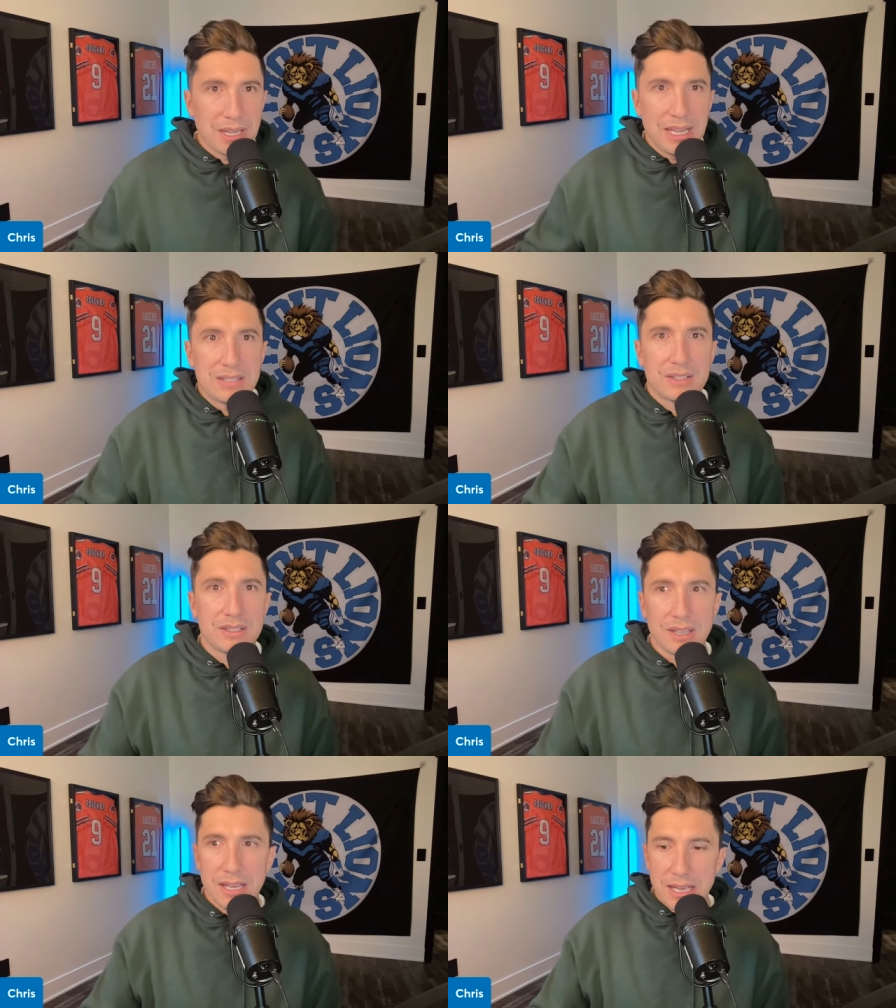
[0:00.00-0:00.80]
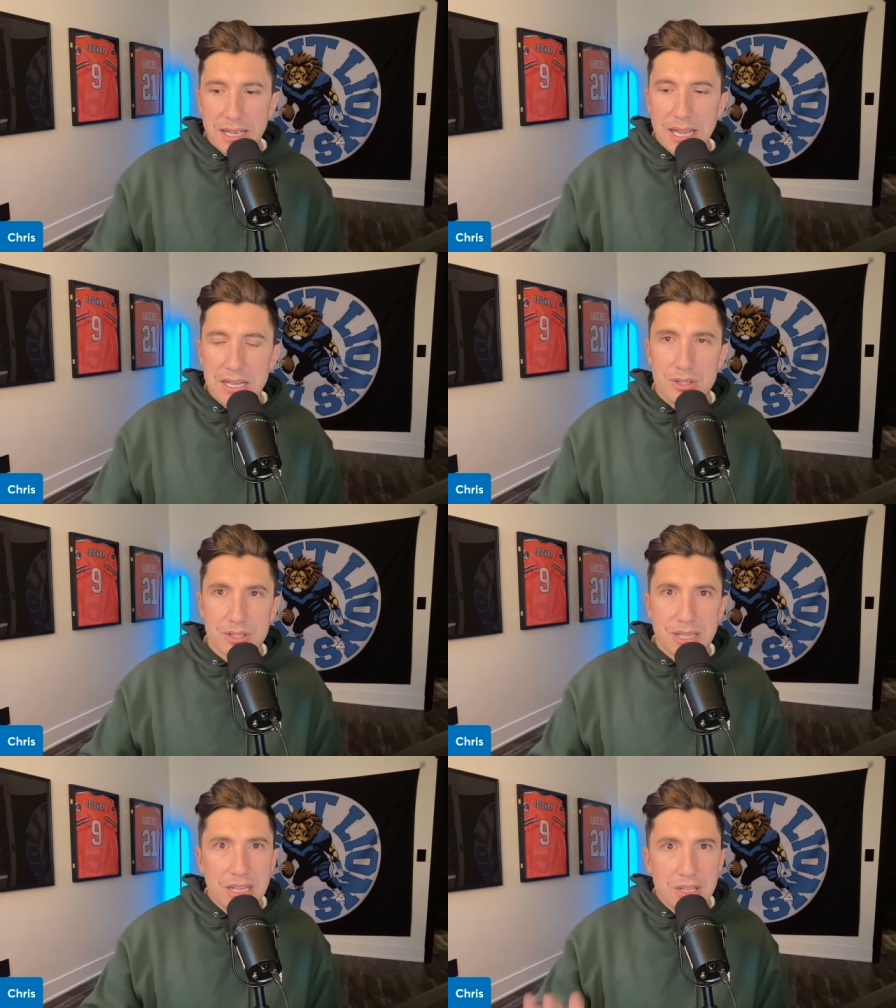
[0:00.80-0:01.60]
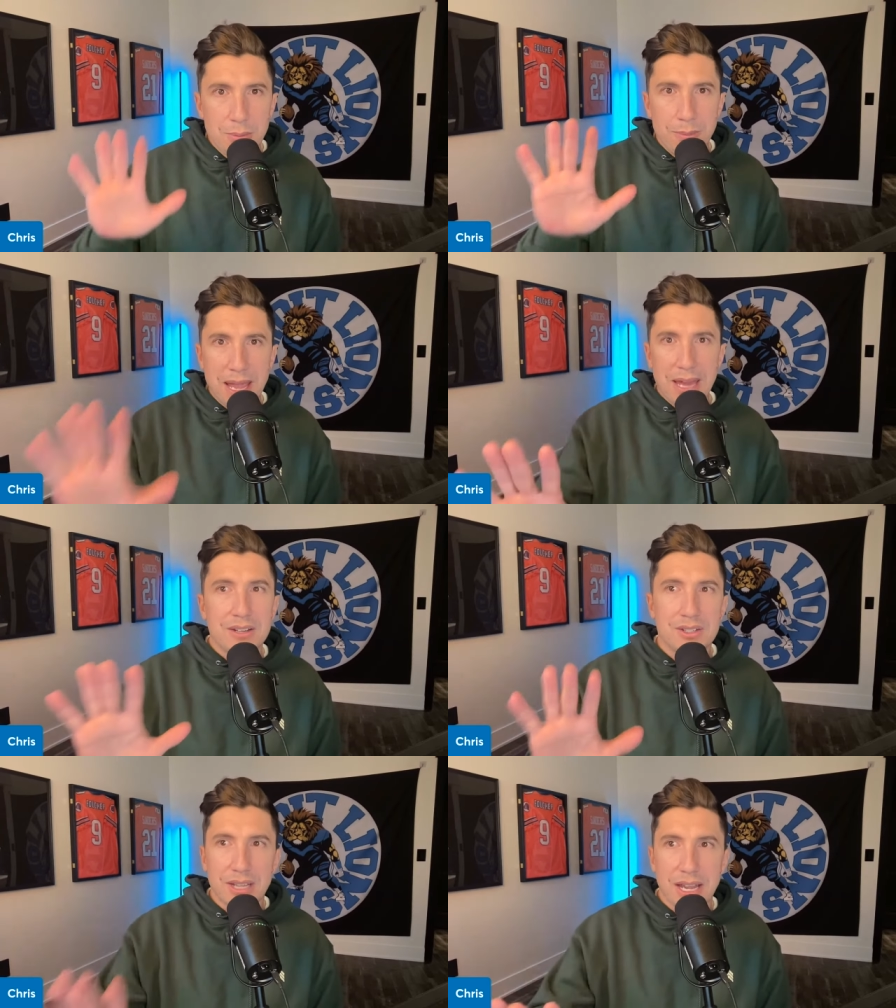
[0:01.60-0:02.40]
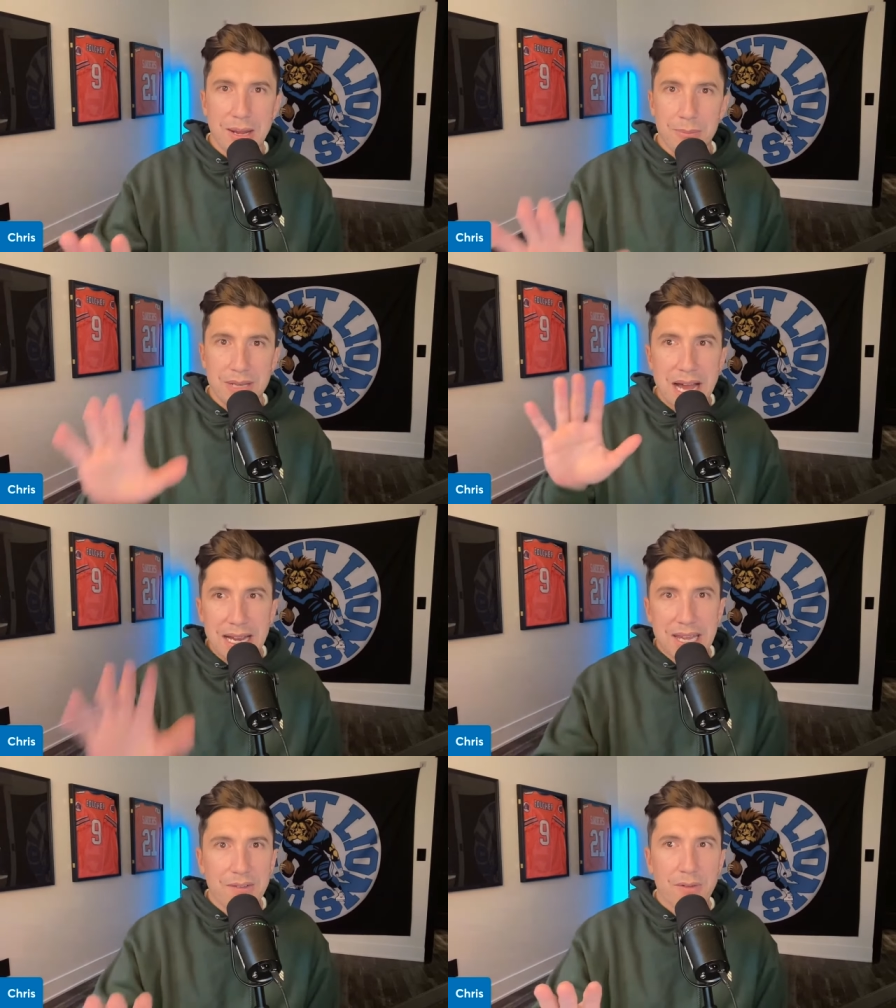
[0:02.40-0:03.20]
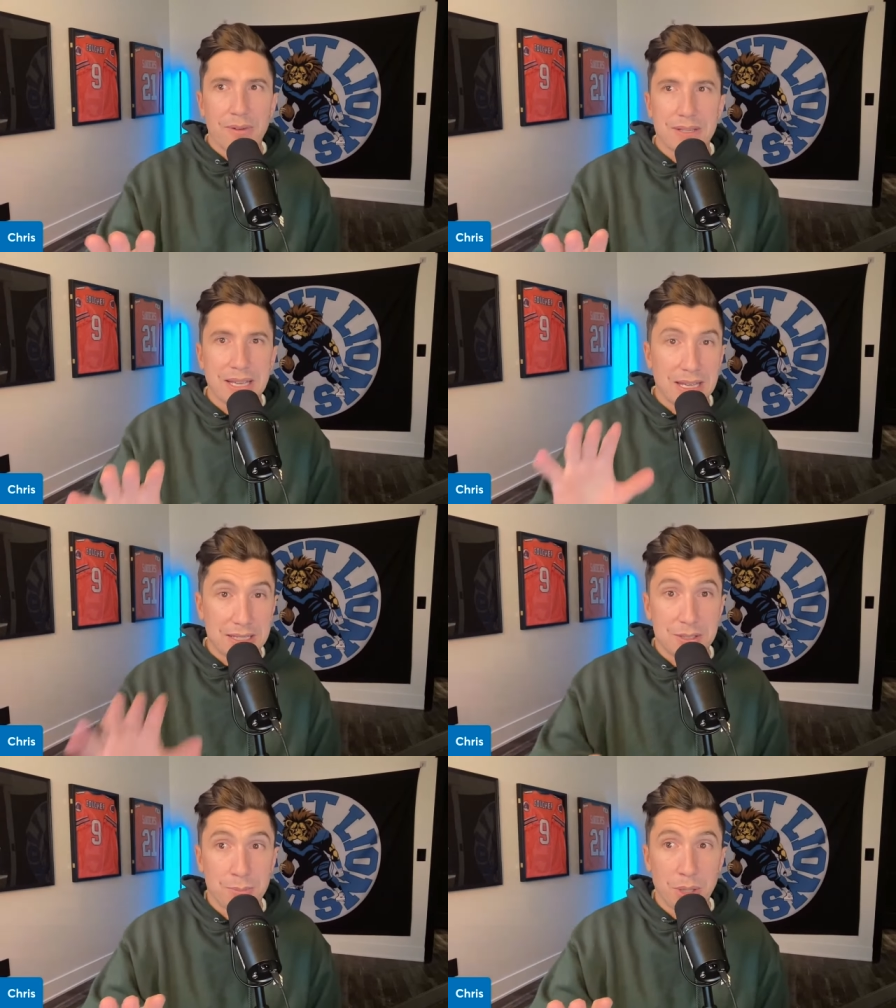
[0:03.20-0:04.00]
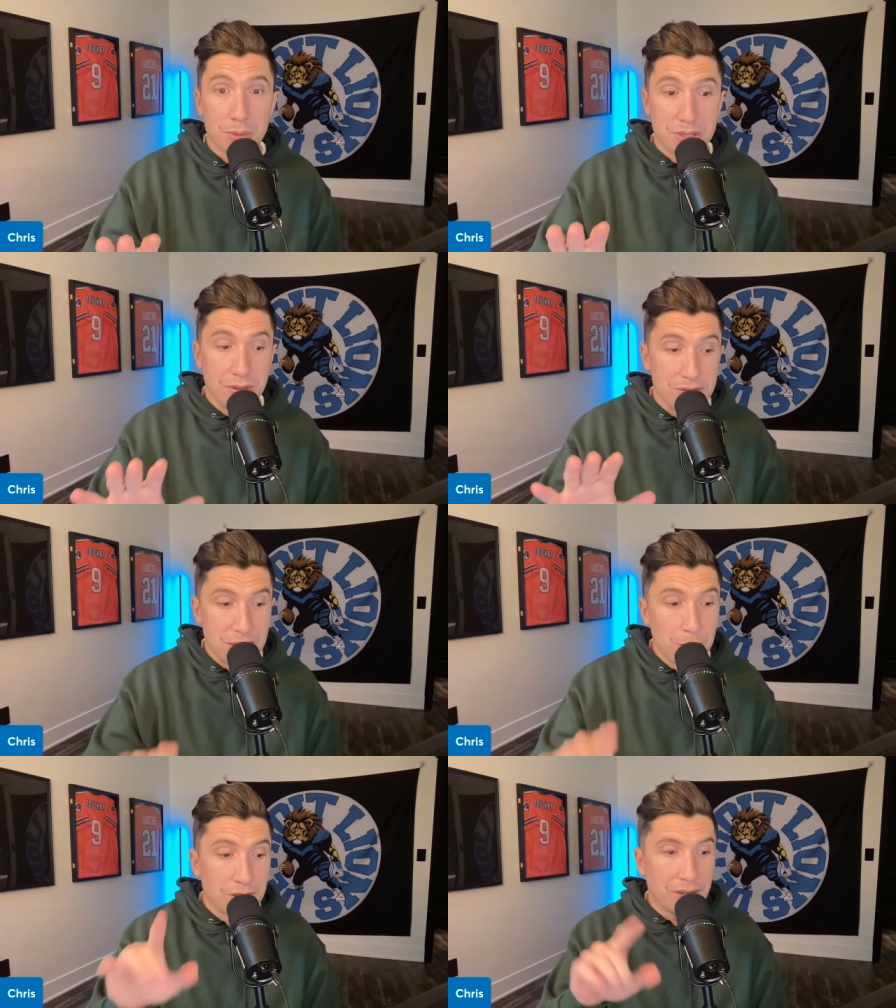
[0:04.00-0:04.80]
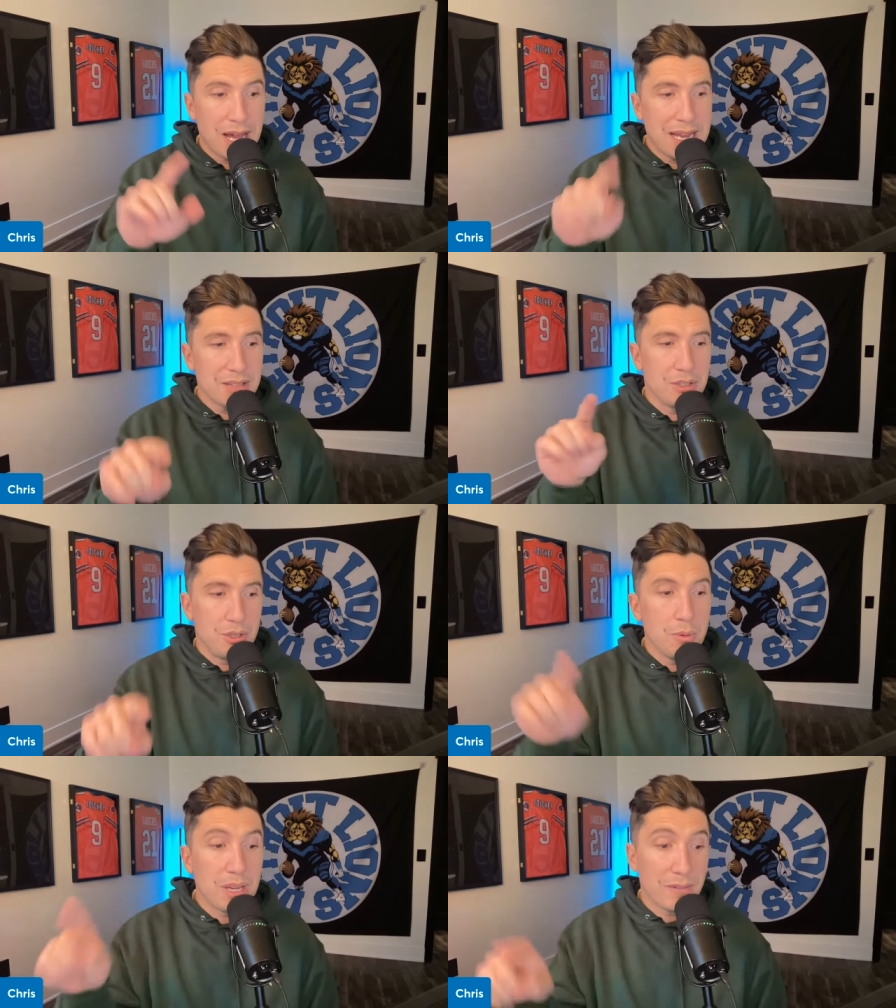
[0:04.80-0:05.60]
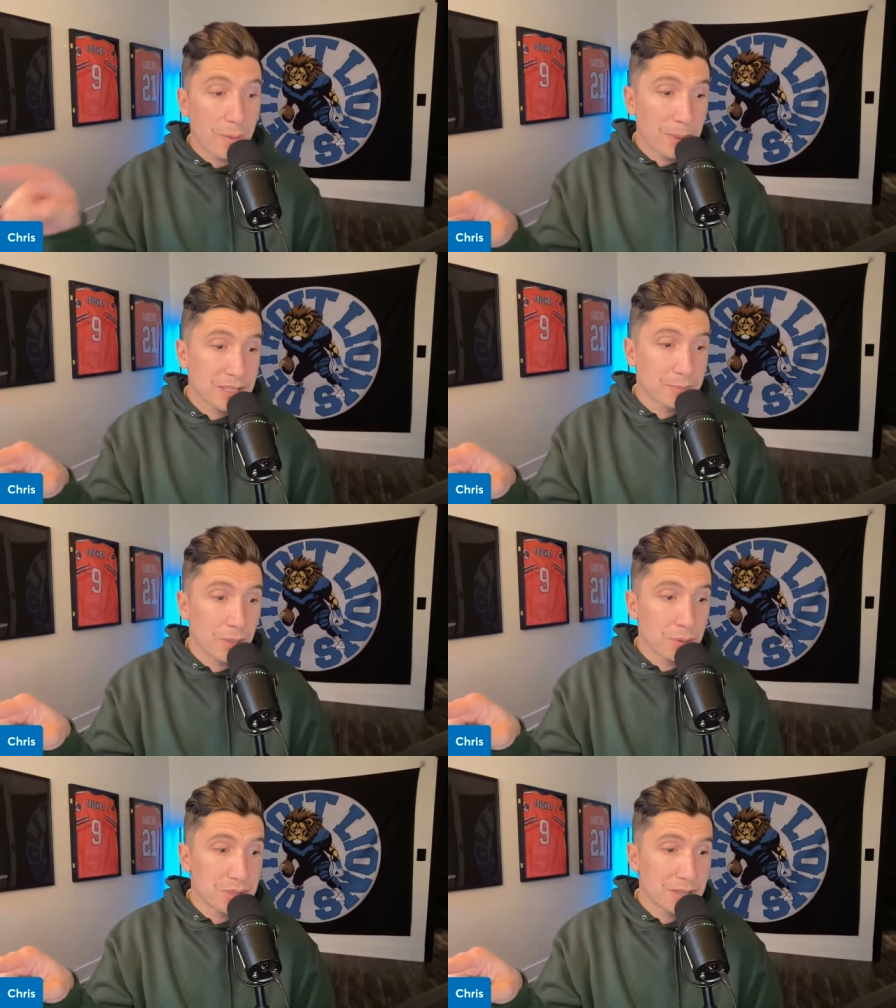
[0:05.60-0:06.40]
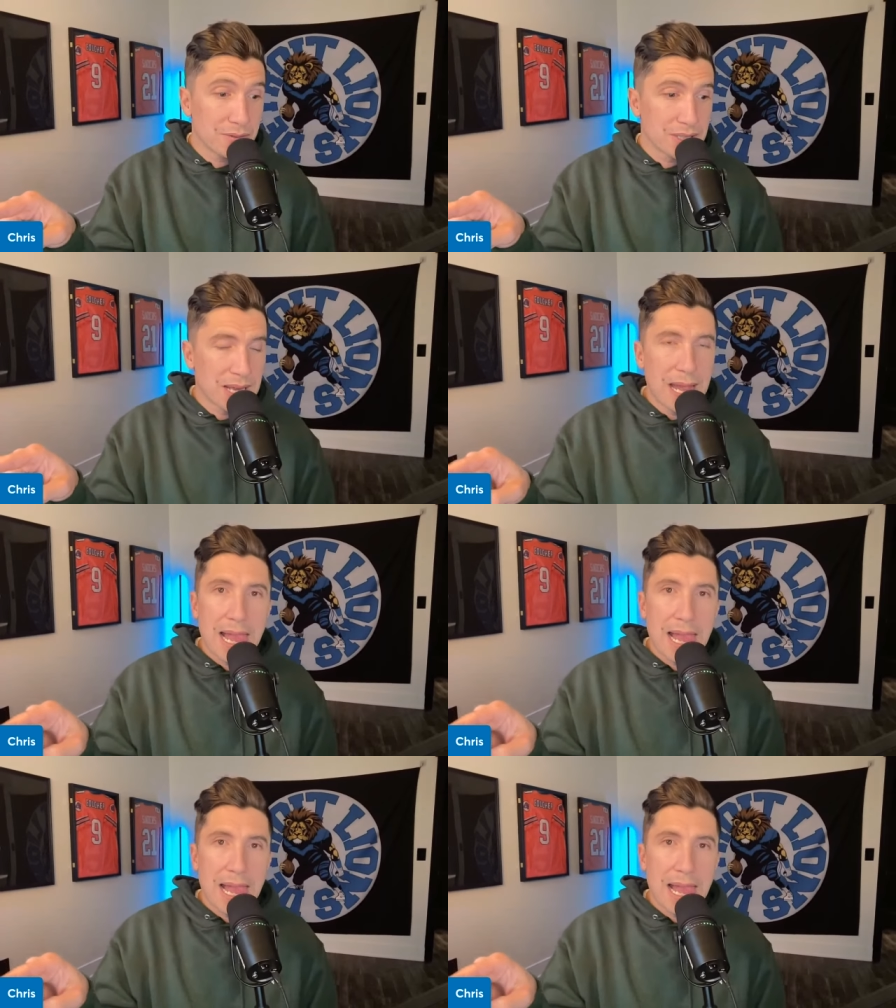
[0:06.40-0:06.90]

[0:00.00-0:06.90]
It's It's just, can you manage the game, not give up explosives? And when the Lions do give up explosives,